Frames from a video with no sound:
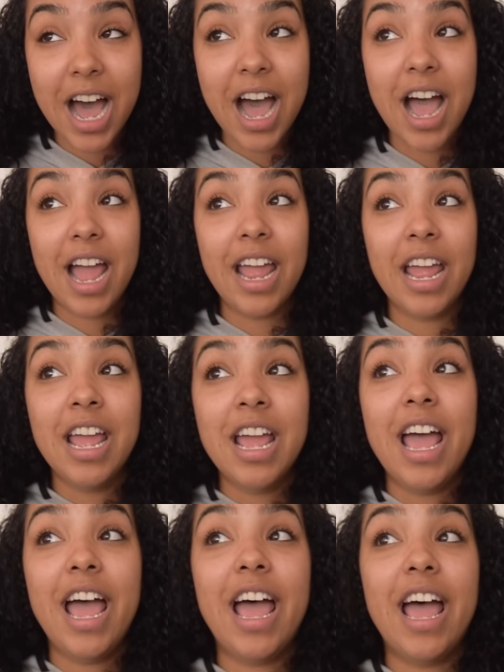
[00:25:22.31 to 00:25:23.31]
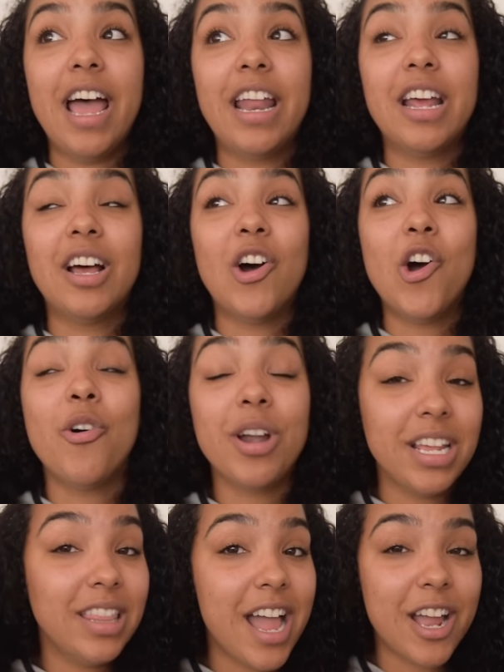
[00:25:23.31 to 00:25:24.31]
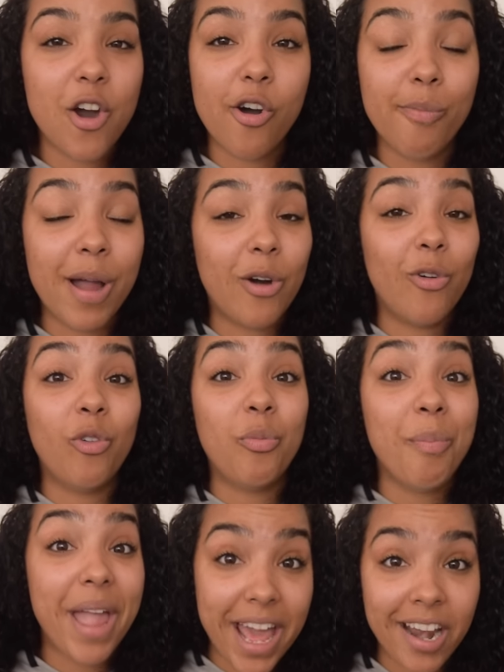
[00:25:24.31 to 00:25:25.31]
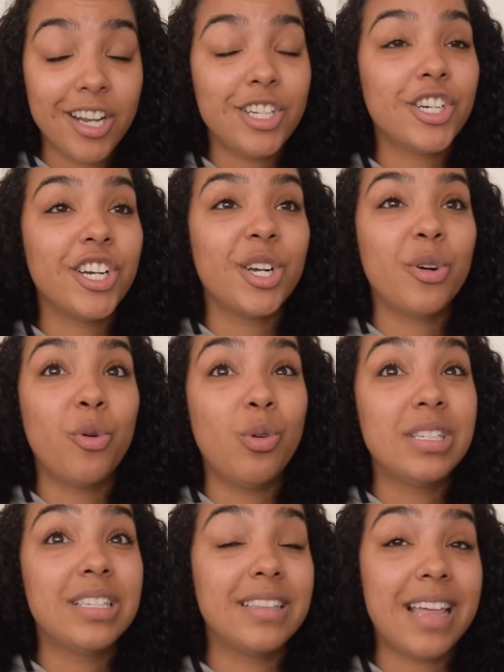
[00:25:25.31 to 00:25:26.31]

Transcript: I had already let go of my old manager who was